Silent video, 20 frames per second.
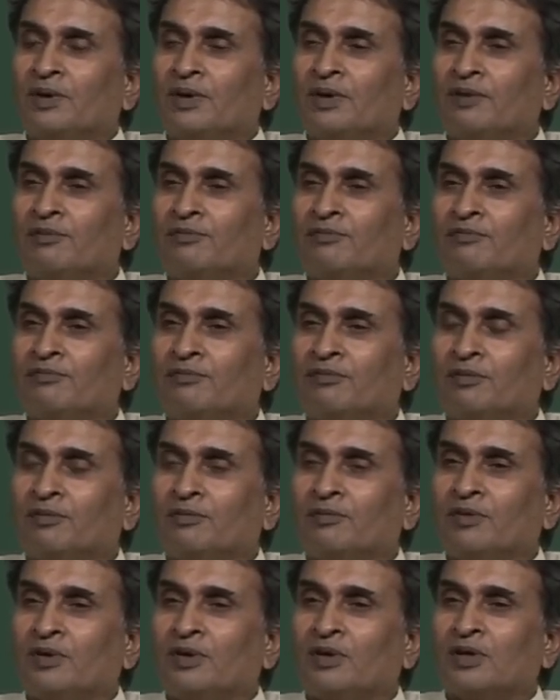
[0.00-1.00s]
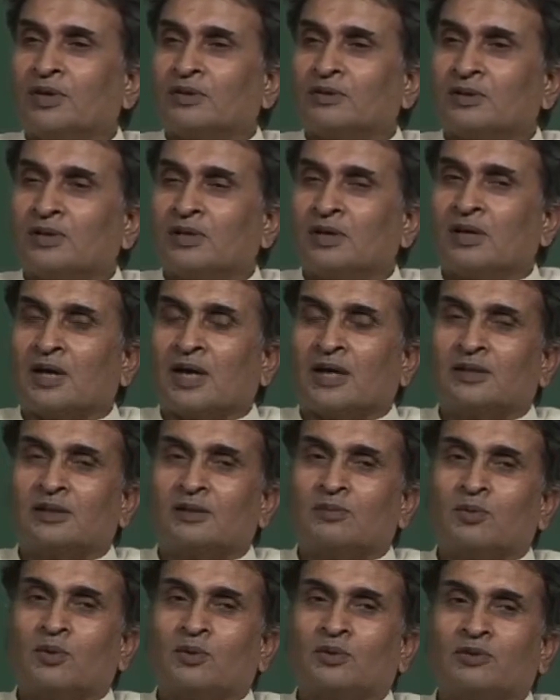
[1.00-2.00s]
if we consider
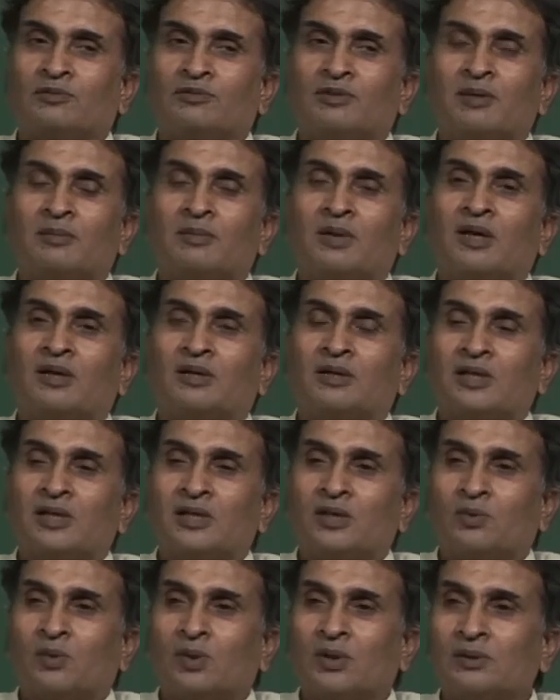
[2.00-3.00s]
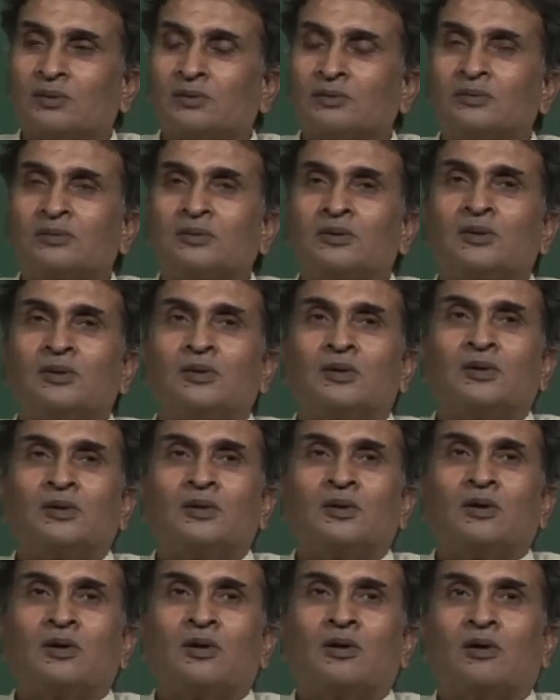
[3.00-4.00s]
either both of them are equal
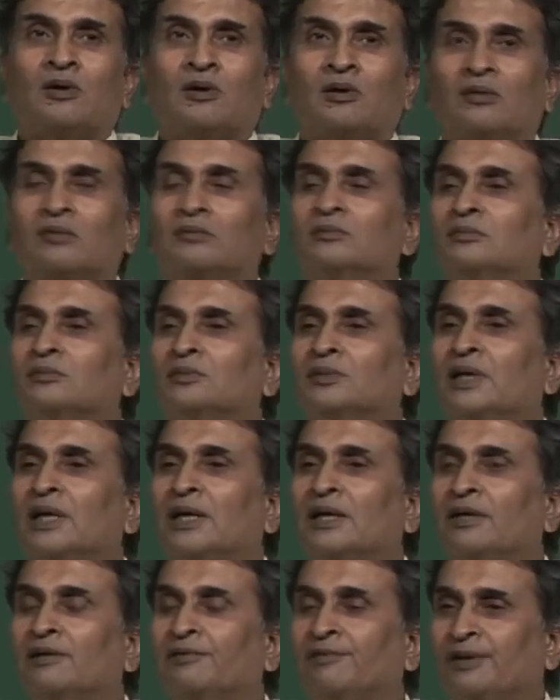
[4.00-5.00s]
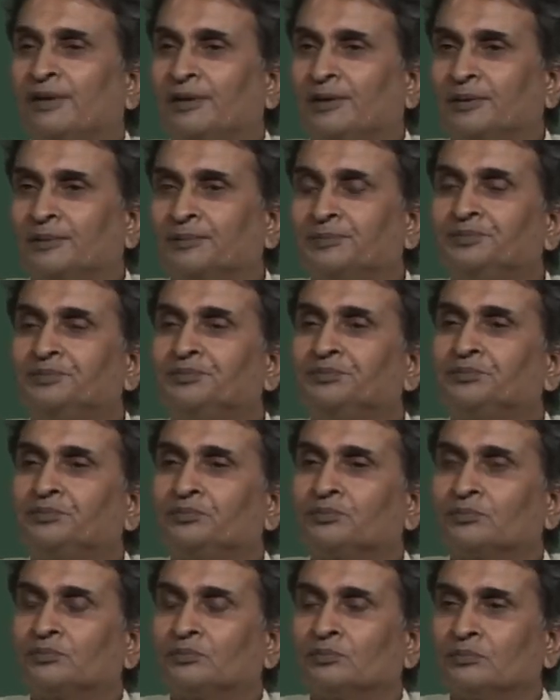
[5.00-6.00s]
or they are different.
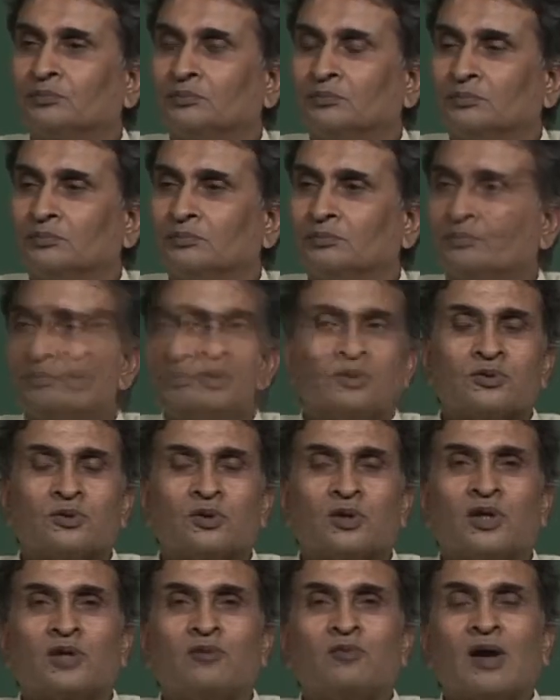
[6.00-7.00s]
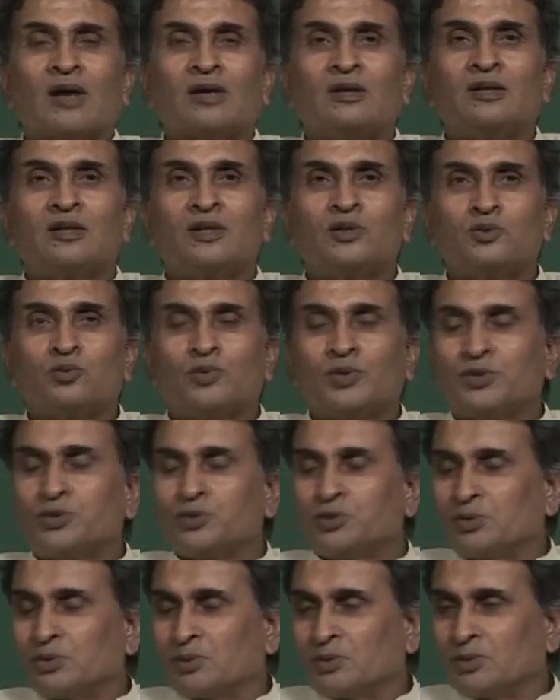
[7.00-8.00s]
So, advantage
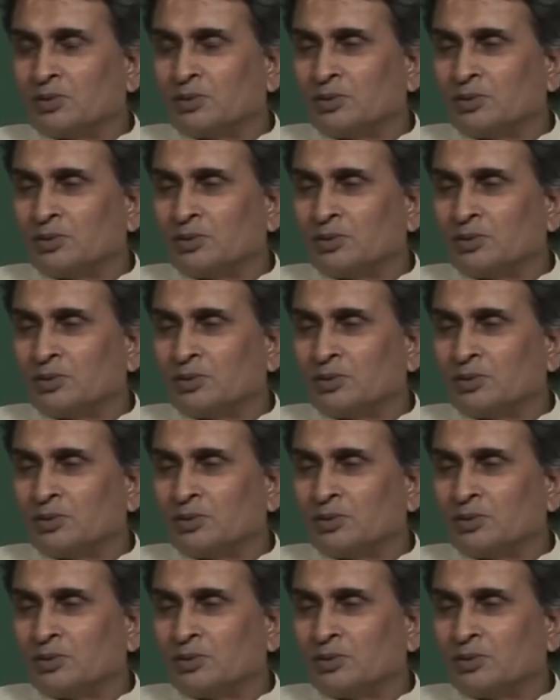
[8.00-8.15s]
which